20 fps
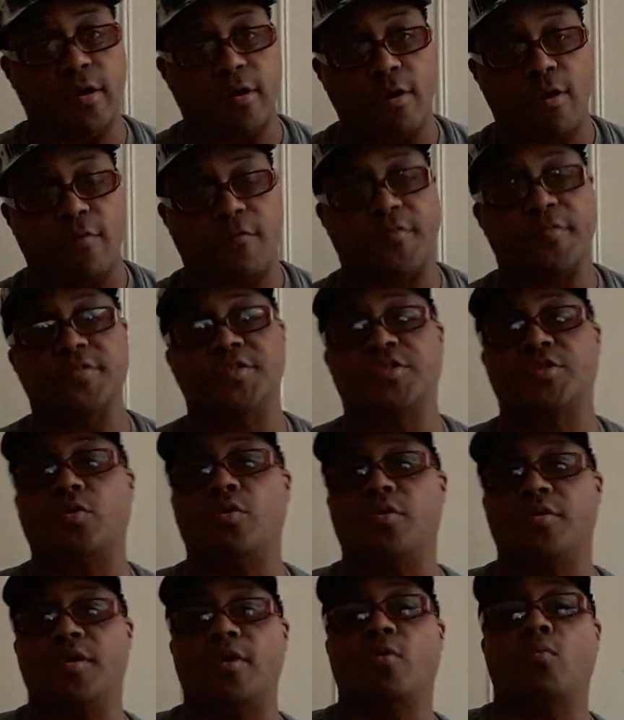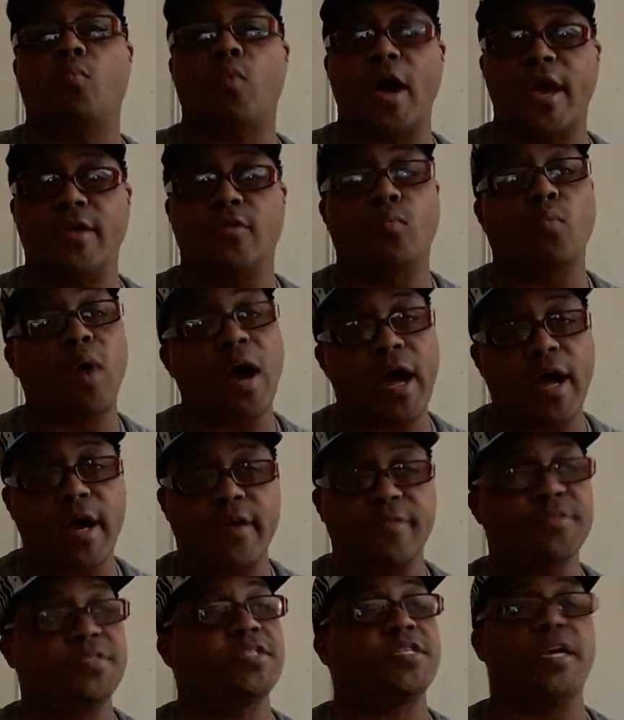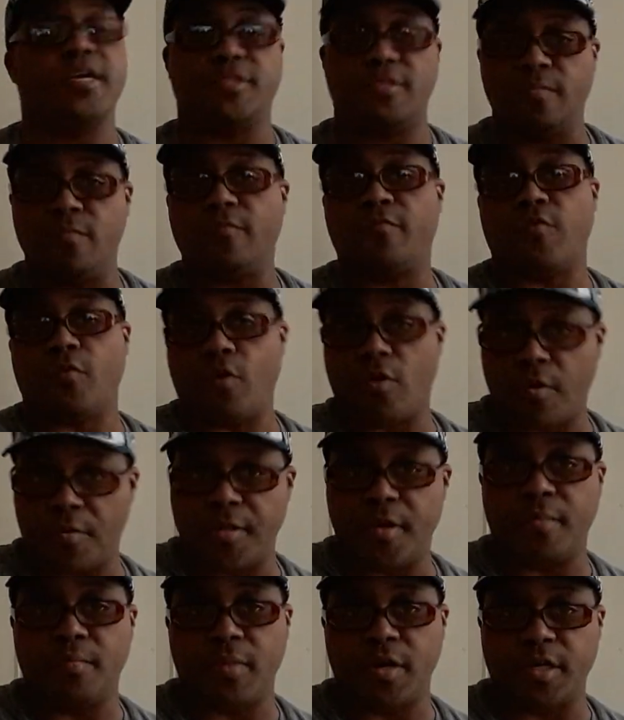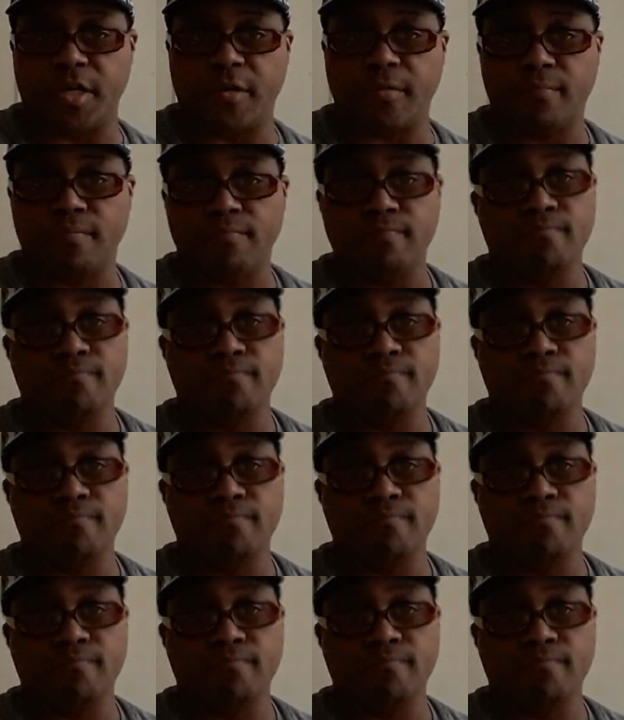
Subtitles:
girlfriends or their white wives take them for all their money.